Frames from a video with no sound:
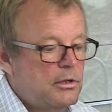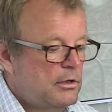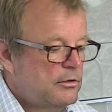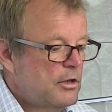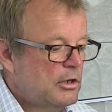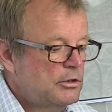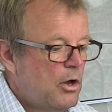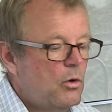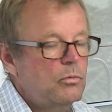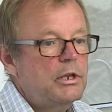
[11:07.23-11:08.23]
it's not
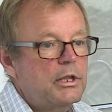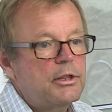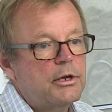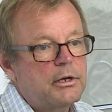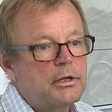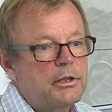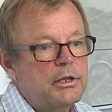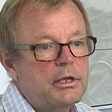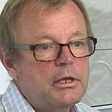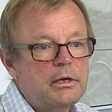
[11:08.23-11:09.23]
only
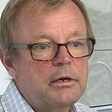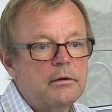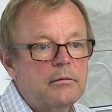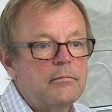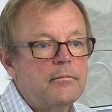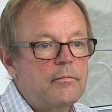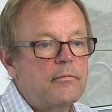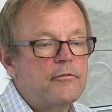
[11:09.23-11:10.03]
the